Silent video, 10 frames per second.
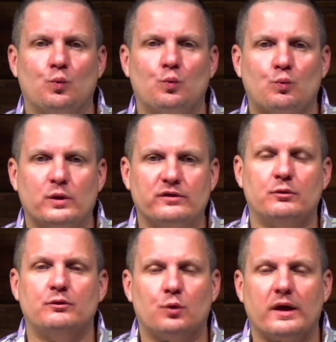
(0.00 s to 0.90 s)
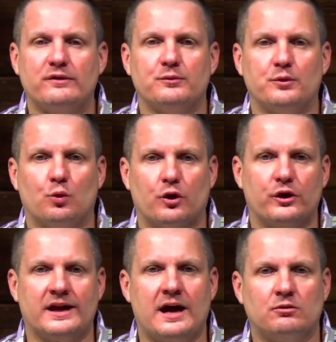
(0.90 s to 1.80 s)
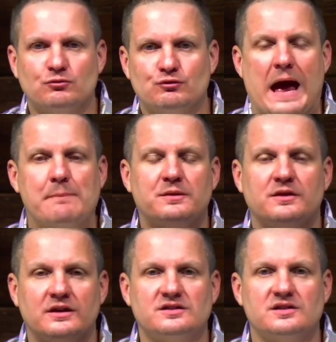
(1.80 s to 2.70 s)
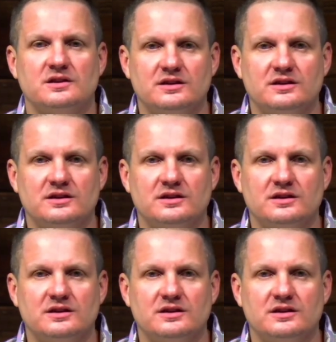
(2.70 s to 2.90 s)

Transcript: we've moved away from the Word. And I'll wrap this